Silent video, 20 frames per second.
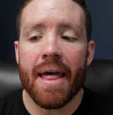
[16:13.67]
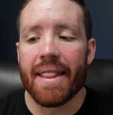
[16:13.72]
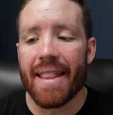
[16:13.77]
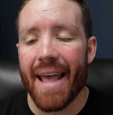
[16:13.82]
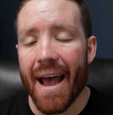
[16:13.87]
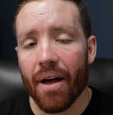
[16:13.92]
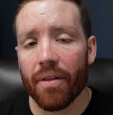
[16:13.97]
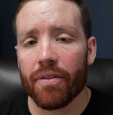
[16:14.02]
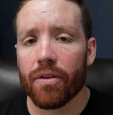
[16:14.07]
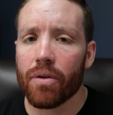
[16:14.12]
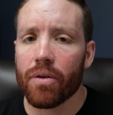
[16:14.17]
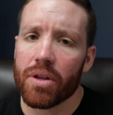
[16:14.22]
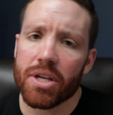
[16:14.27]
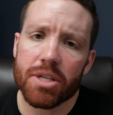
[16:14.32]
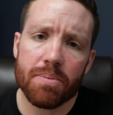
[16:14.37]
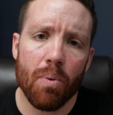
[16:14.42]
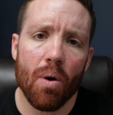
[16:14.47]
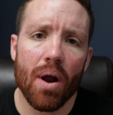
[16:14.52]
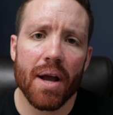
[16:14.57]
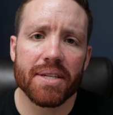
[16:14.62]
Now the
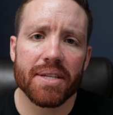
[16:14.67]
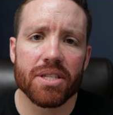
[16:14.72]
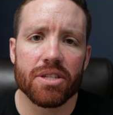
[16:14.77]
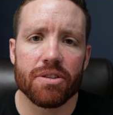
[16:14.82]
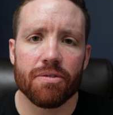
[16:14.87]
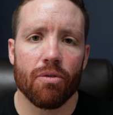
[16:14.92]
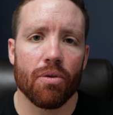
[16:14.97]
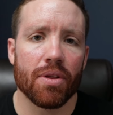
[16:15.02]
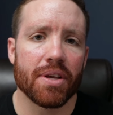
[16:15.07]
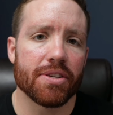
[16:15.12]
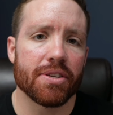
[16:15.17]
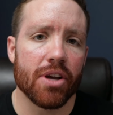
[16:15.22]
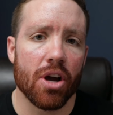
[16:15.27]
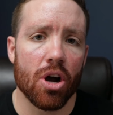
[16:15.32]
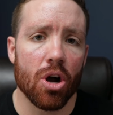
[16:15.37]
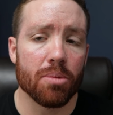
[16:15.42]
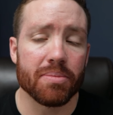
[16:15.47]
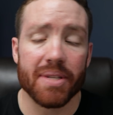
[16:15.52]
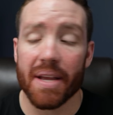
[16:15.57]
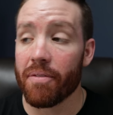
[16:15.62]
list prices for these
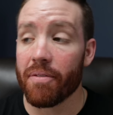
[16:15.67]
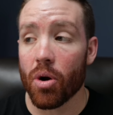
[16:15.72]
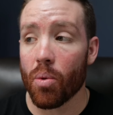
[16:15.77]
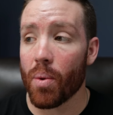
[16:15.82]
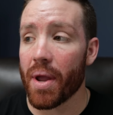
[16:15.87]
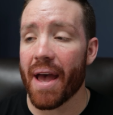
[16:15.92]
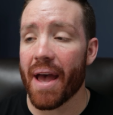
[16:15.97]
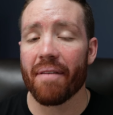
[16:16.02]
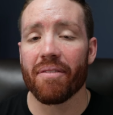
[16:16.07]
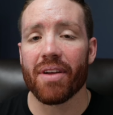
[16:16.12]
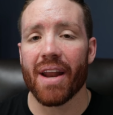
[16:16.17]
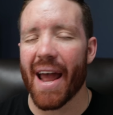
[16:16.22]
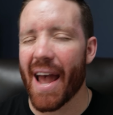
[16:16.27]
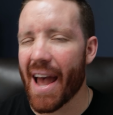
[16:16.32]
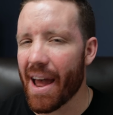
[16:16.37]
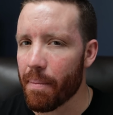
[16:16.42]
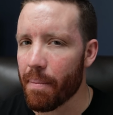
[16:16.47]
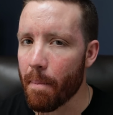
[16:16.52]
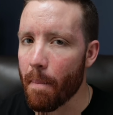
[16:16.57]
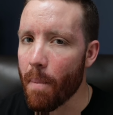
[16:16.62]
homes, even though we haven't
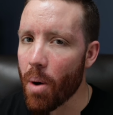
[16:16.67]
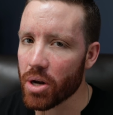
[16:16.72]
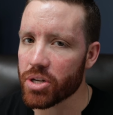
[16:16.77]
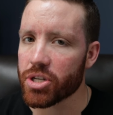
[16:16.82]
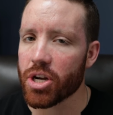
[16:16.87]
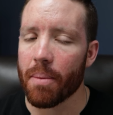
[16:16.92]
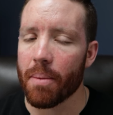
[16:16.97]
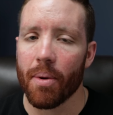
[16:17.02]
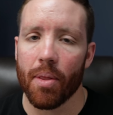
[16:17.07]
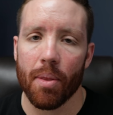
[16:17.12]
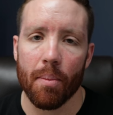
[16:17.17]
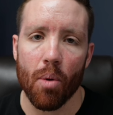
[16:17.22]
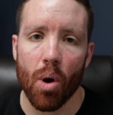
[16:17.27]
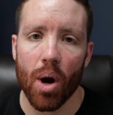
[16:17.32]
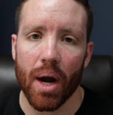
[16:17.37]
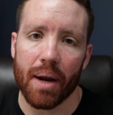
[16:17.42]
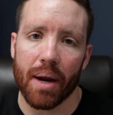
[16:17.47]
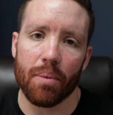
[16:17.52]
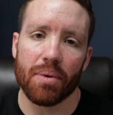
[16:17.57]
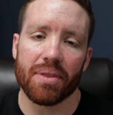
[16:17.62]
had much come on the
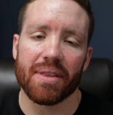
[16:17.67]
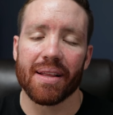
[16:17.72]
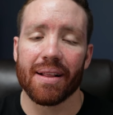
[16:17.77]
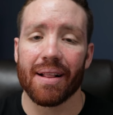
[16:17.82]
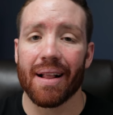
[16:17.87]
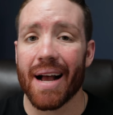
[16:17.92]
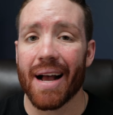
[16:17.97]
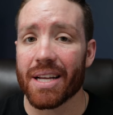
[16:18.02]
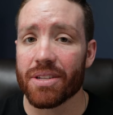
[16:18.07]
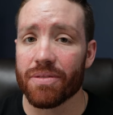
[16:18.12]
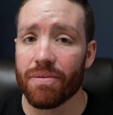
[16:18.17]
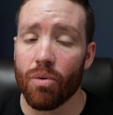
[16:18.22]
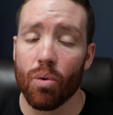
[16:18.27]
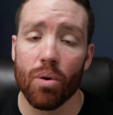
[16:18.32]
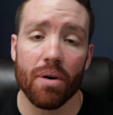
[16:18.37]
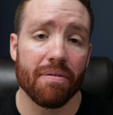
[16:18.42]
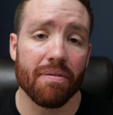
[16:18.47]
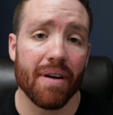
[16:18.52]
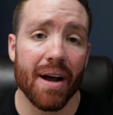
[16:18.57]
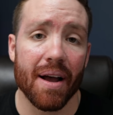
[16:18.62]
market within the last
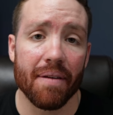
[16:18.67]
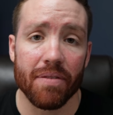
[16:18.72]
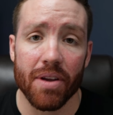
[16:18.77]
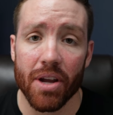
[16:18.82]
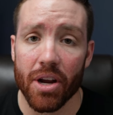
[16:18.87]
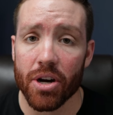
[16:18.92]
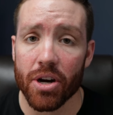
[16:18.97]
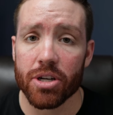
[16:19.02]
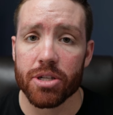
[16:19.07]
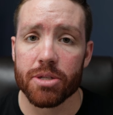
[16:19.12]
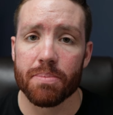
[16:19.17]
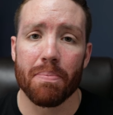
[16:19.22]
four to five years,